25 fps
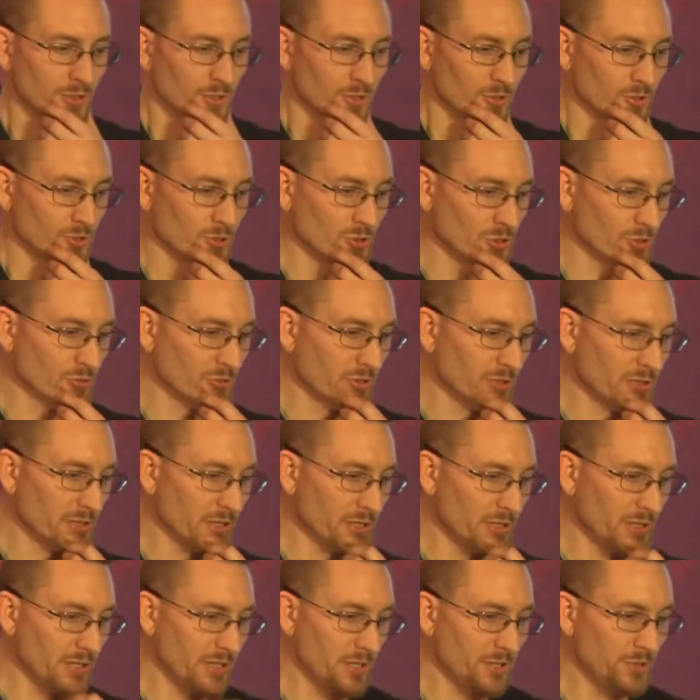So
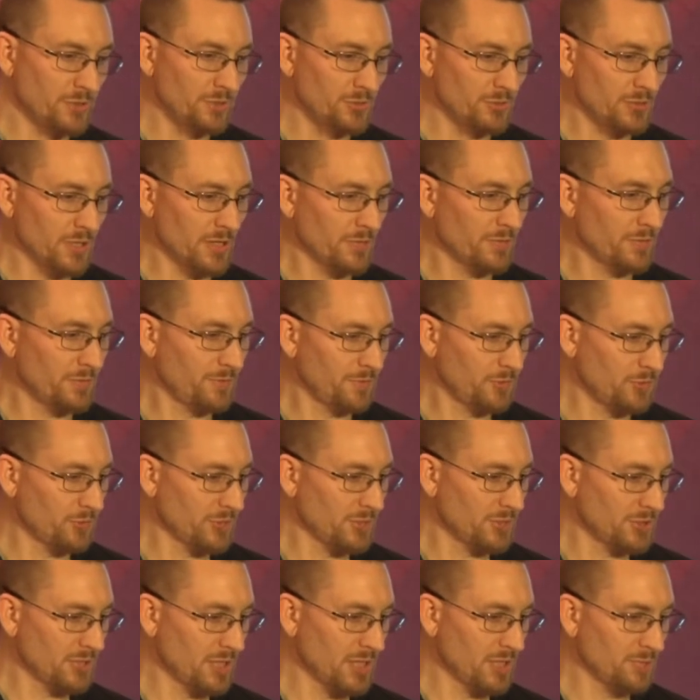I do have a few
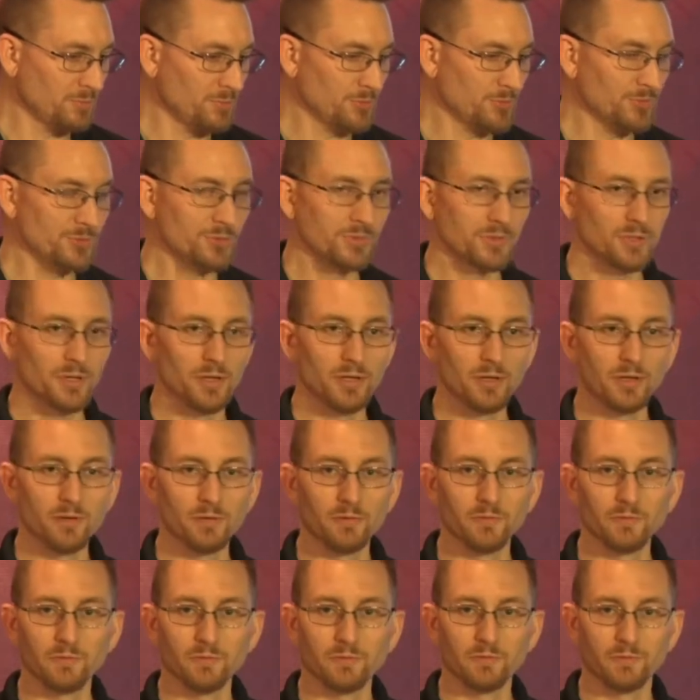examples
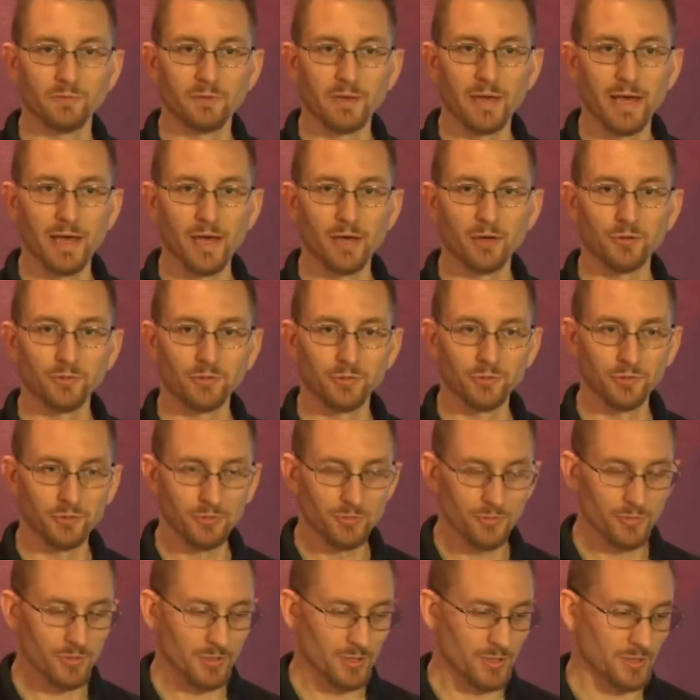of how to
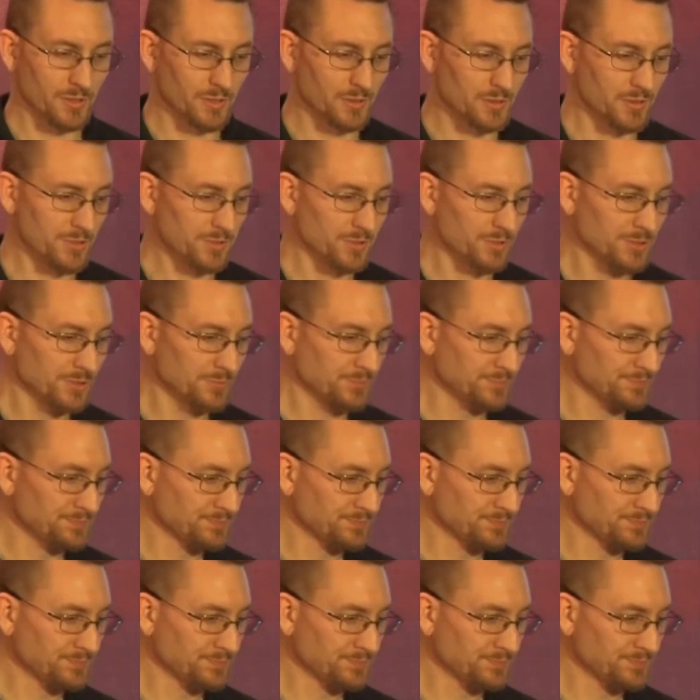do a lot of these.